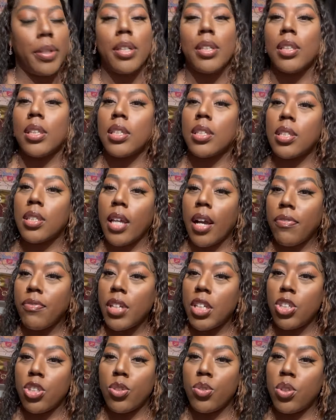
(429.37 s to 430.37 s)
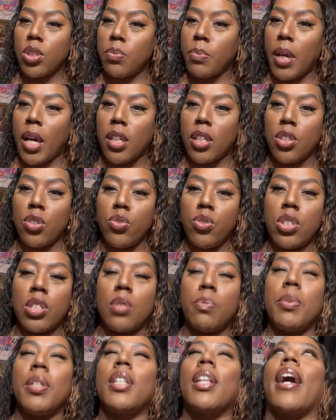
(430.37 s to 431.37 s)
The stuff that you smell and you
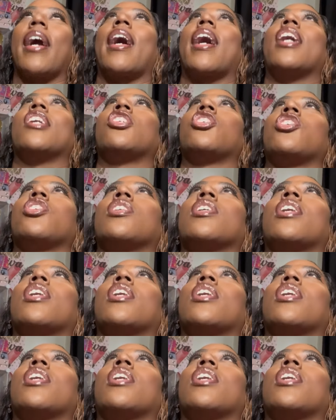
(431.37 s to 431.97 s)
just be like, I should have